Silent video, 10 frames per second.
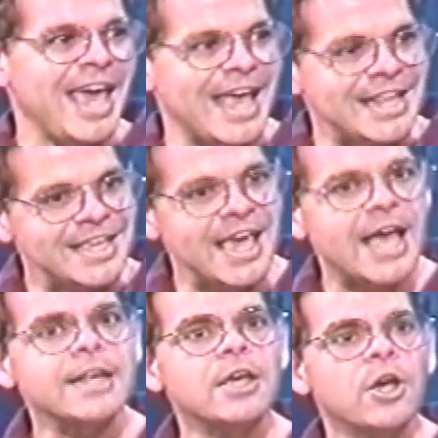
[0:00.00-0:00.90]
and
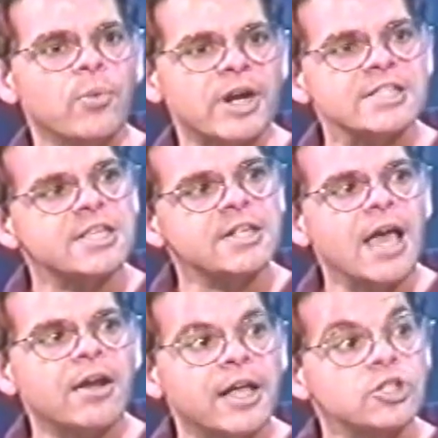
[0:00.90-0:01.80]
yet, when I sit
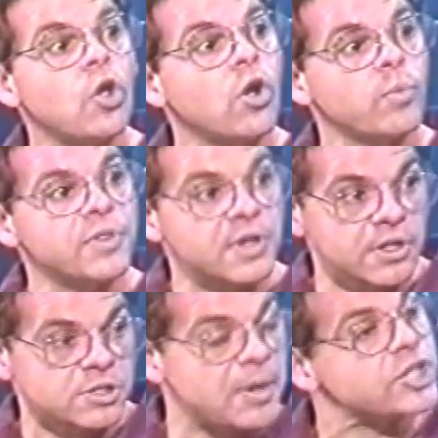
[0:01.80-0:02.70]
down and I talk with
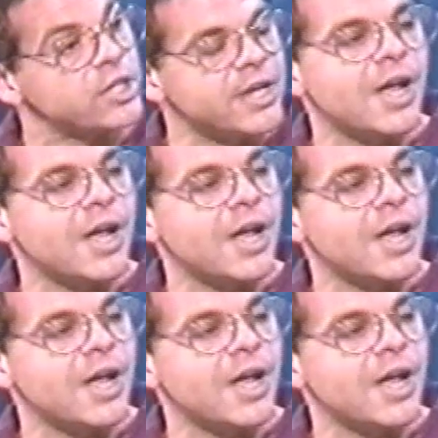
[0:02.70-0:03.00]
especially